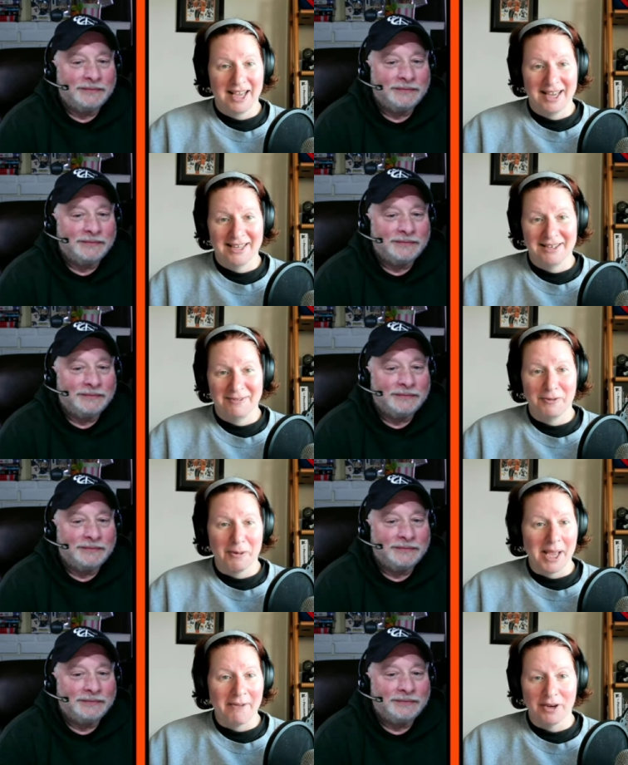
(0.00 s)
Speaker 1: and
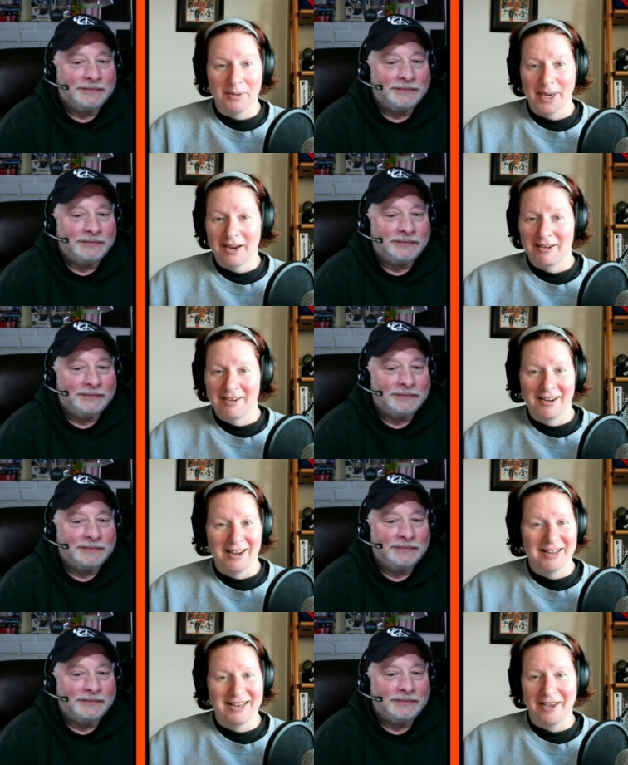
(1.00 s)
from everywhere
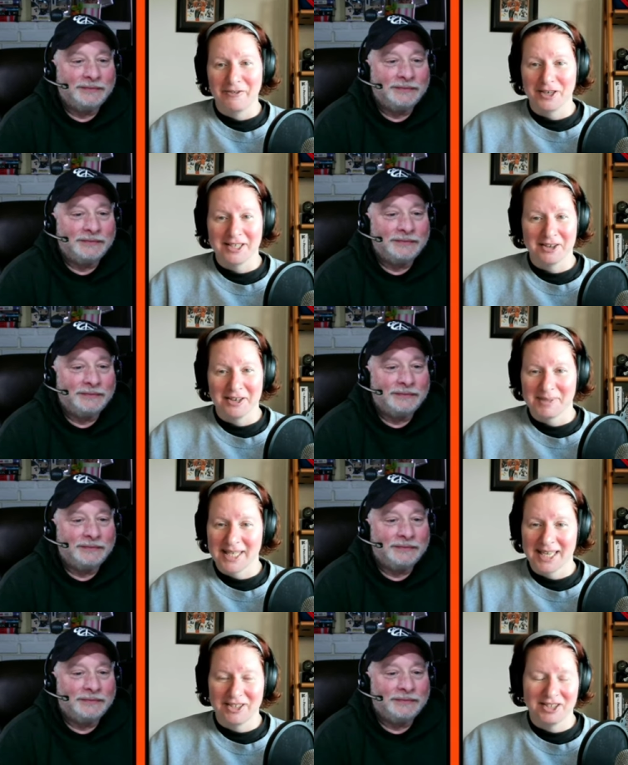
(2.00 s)
in every
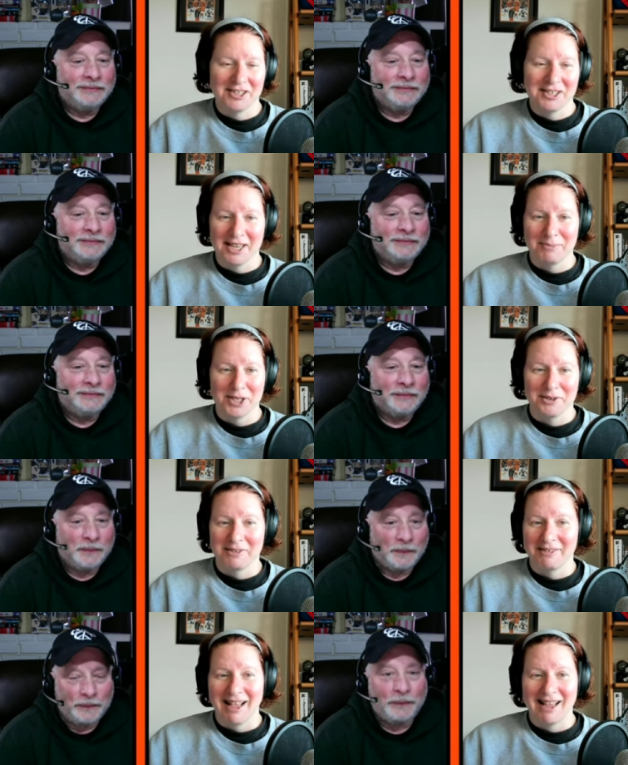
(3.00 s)
circumstance, just keep
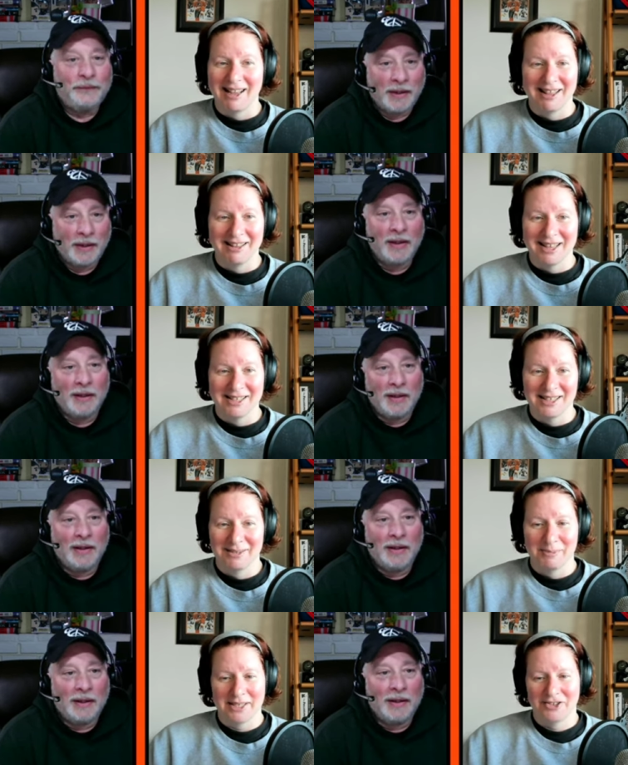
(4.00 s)
shooting. And I think that's
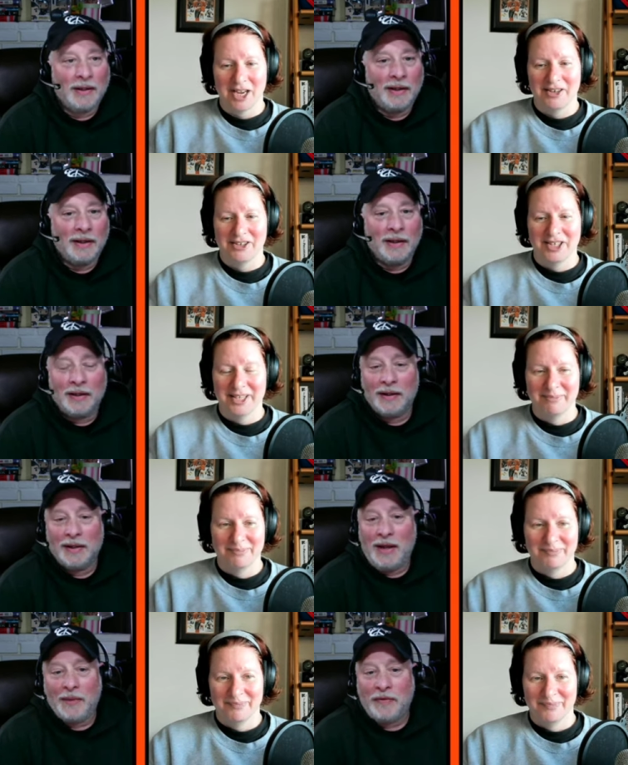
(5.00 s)
the best strategy.
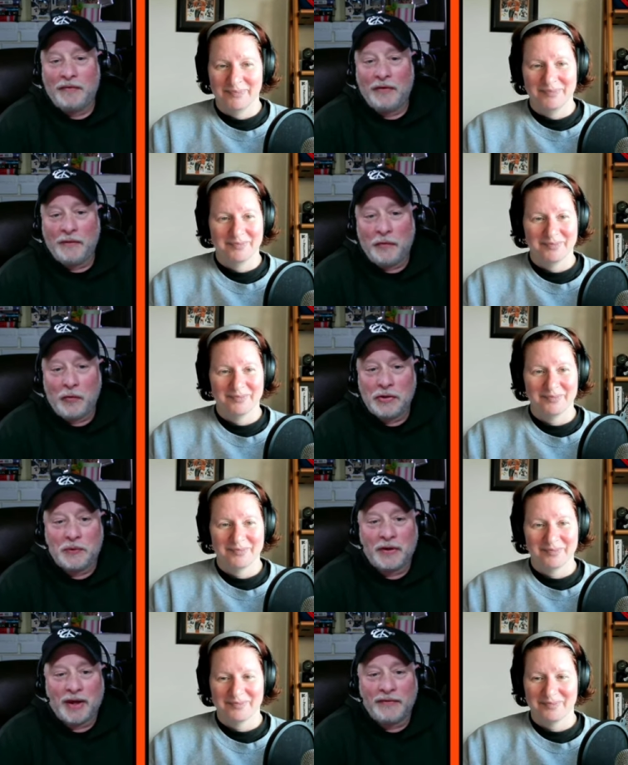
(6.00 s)
Speaker 2: Yeah. I mean, Filip
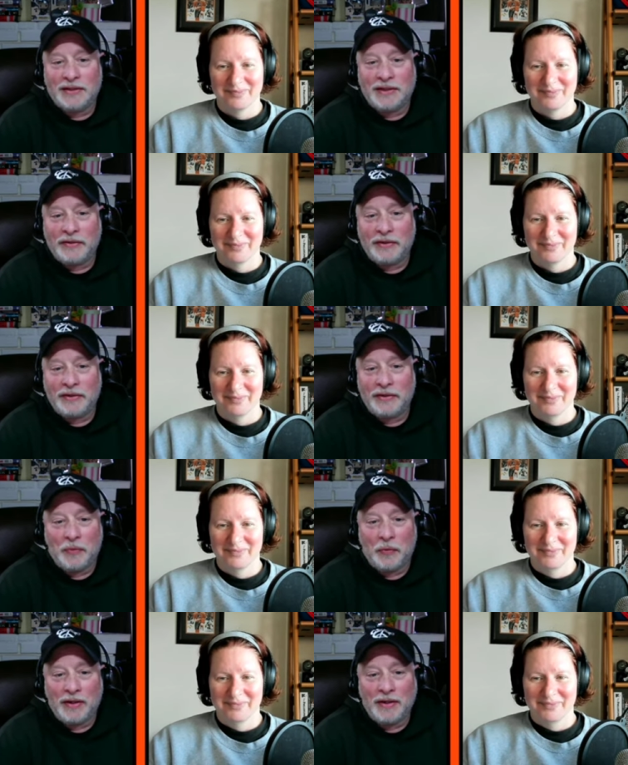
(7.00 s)
Forsberg having 17
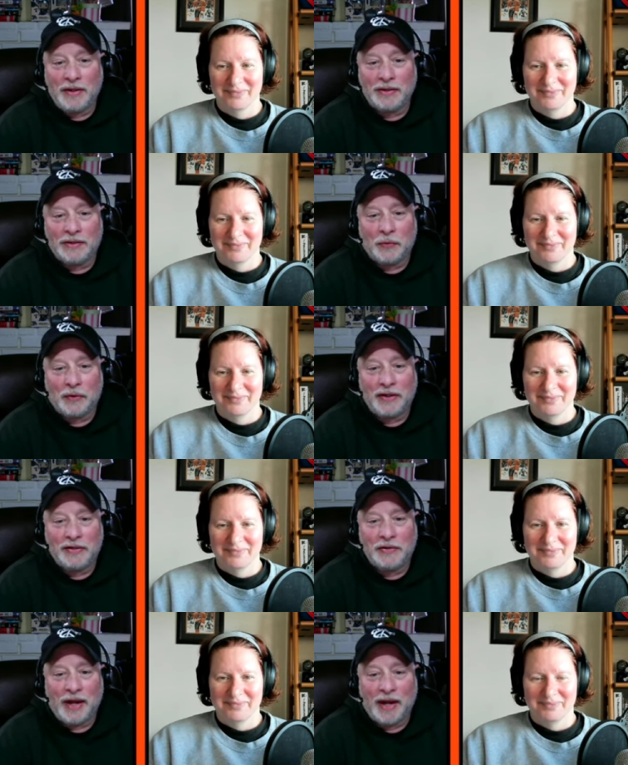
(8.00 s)
points in
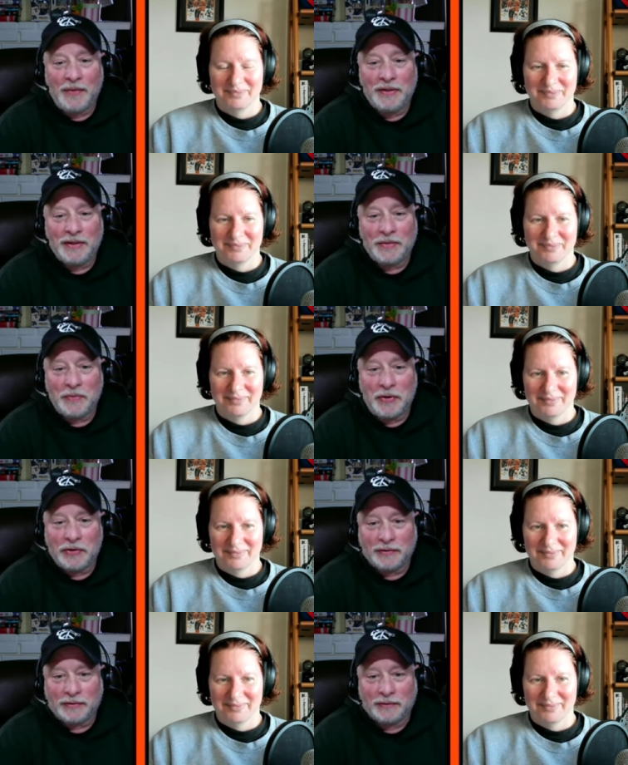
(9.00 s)
22 games is a
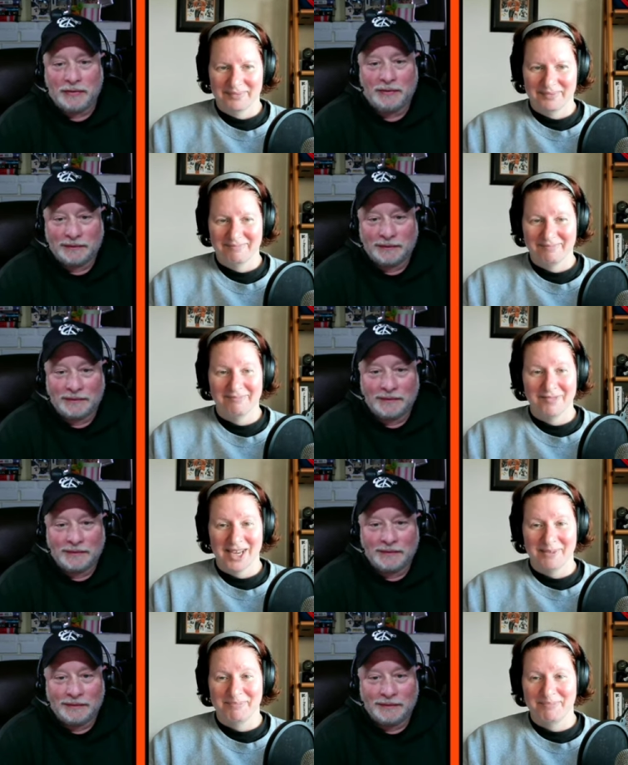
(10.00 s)
miracle.
Speaker 1: Yeah,